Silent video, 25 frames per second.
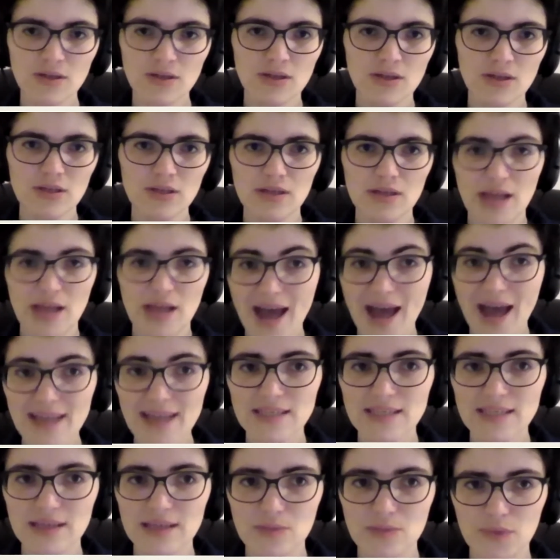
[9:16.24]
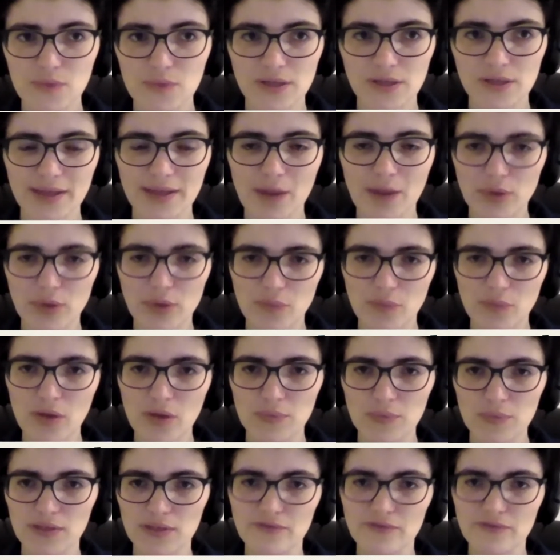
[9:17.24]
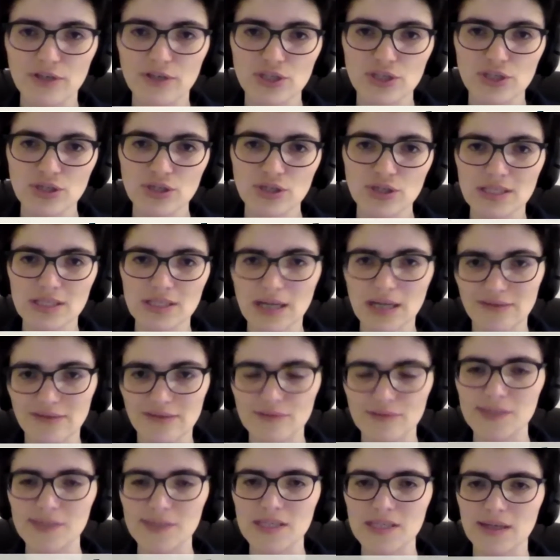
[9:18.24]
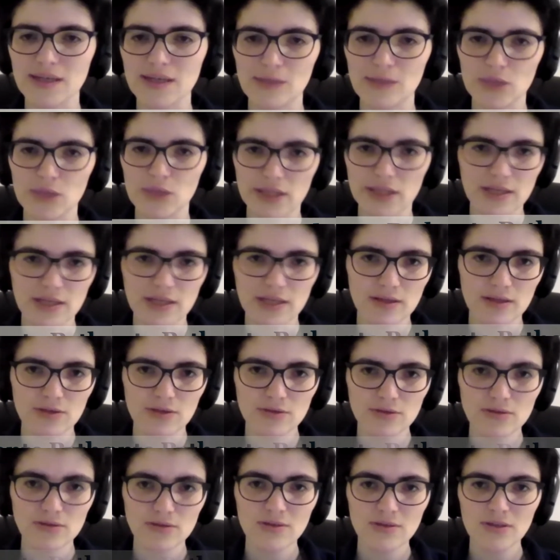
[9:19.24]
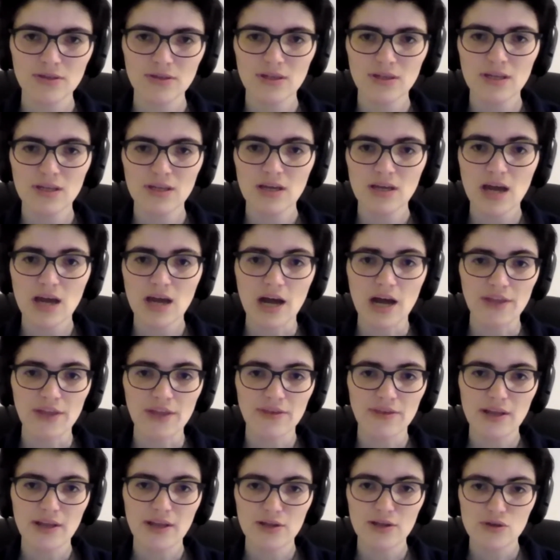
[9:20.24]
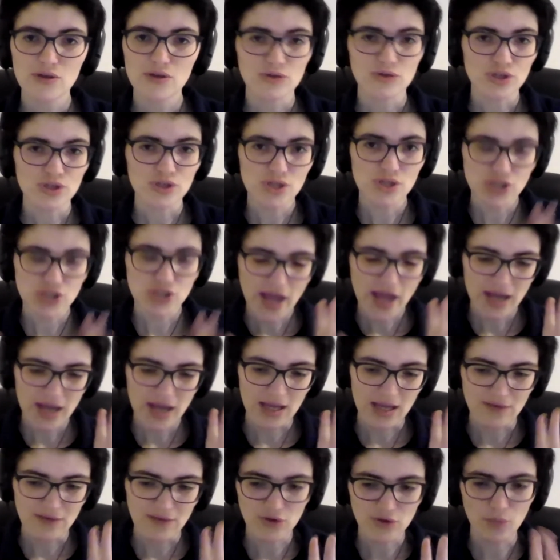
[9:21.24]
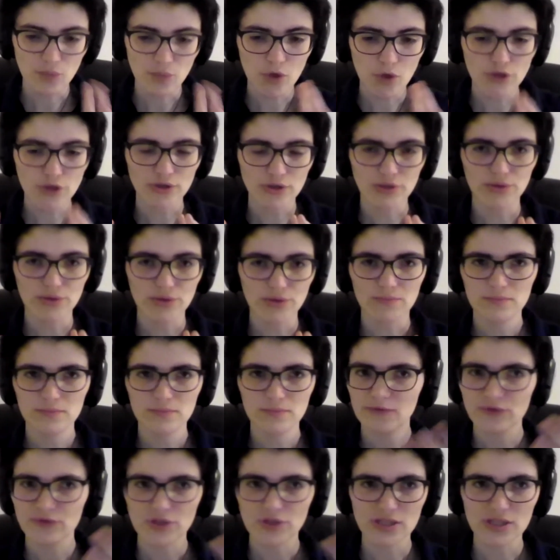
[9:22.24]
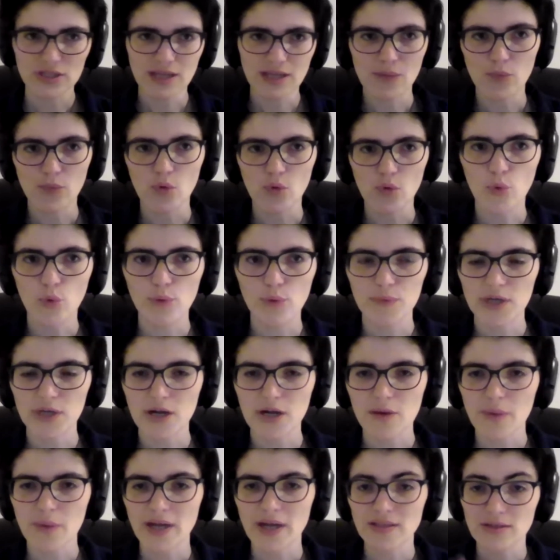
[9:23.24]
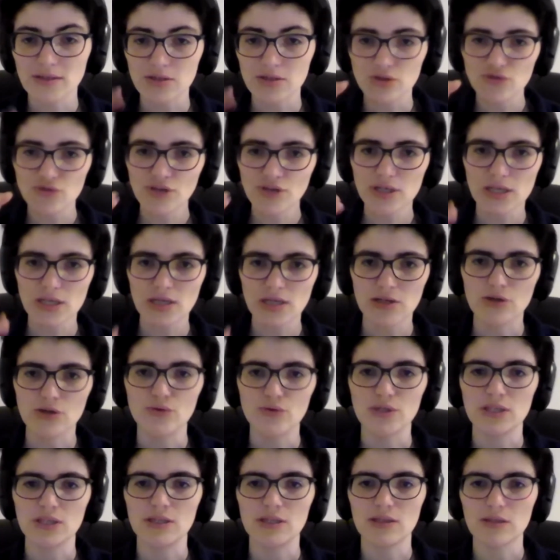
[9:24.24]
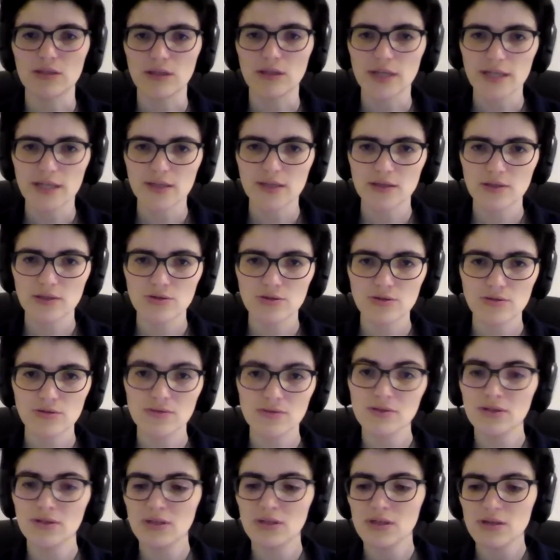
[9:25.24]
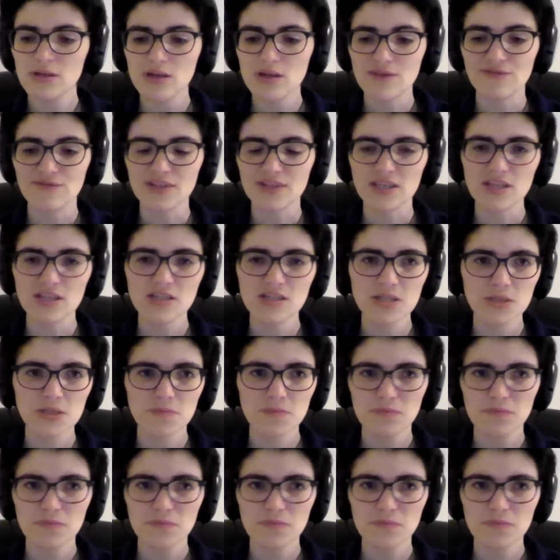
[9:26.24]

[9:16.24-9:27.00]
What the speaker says: It has inbuilt now in the public version this alpha, beta, gamma likelihood. There you just check if your model, for an example, warm dark matter, is already encoded in the likelihood. If it is,